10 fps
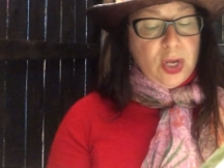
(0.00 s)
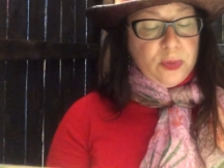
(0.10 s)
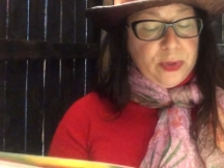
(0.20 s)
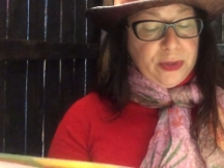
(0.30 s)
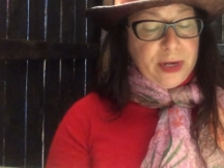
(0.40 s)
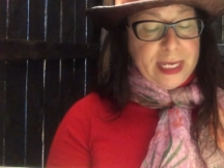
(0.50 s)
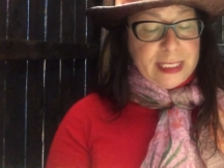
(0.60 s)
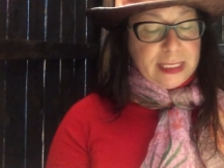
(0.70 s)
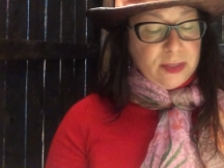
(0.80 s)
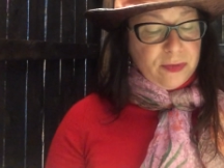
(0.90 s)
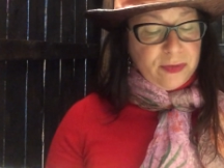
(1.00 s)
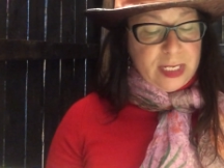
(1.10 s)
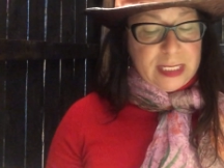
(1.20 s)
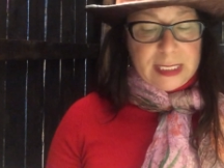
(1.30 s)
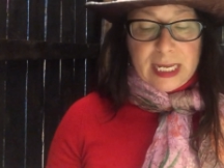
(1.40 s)
with their hands and
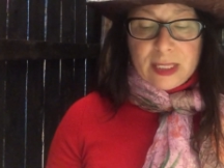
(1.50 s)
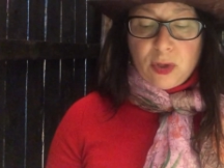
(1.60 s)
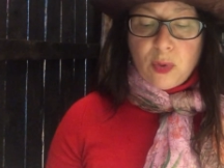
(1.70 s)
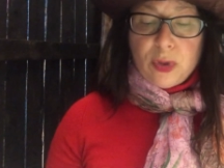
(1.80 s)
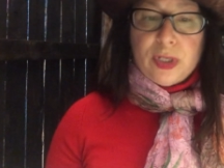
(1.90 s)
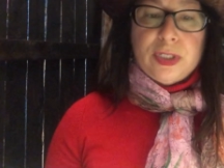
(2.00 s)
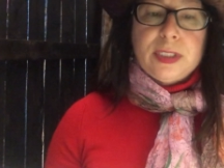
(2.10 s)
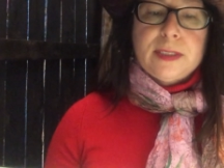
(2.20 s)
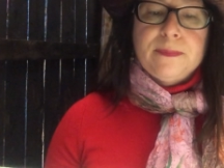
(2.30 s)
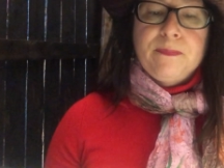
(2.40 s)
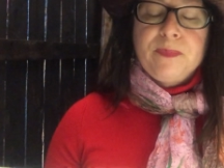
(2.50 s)
feet at the corners.